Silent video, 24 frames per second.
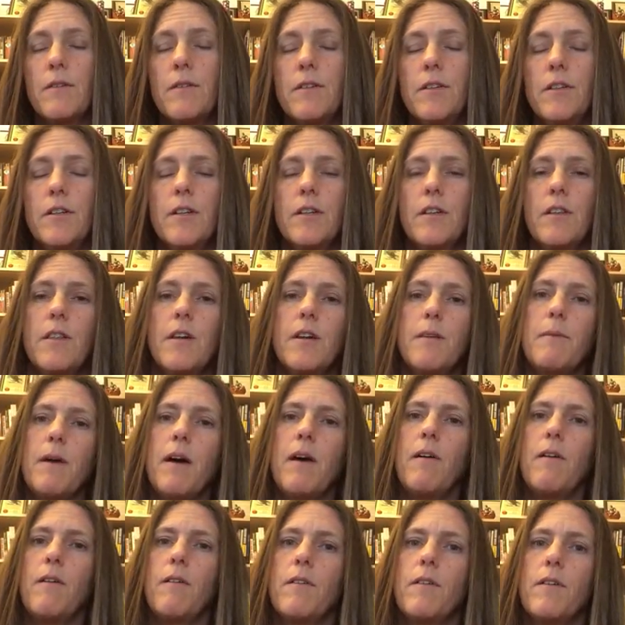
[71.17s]
You're going to think
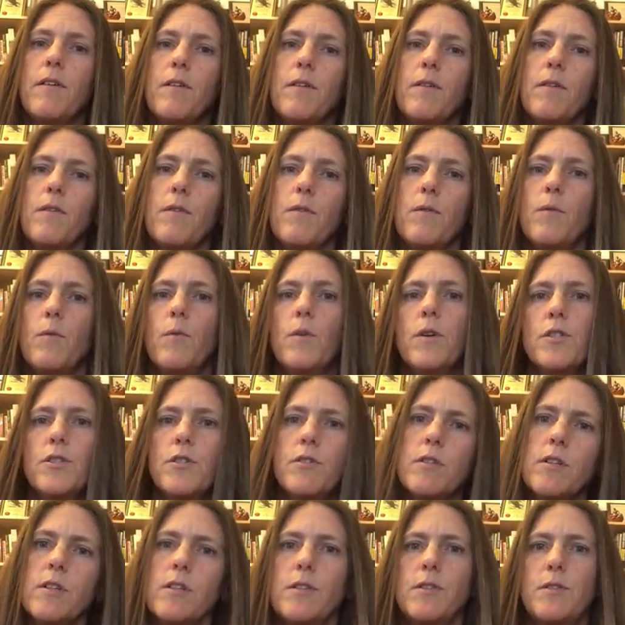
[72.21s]
about what
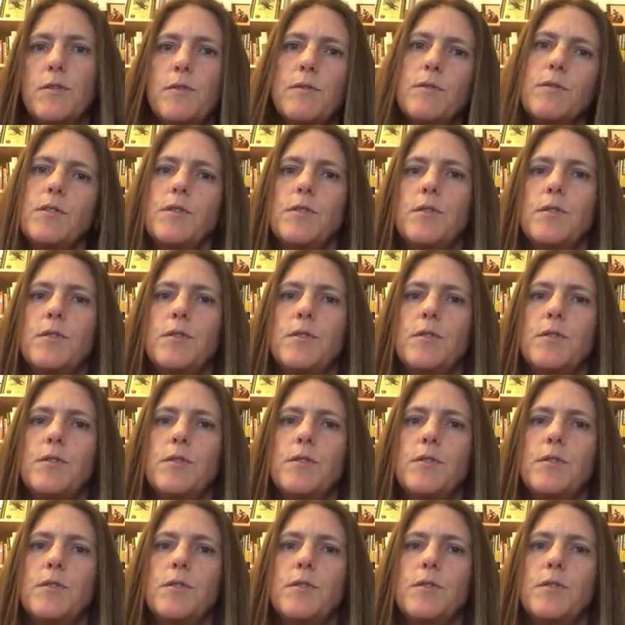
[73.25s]
you're going to do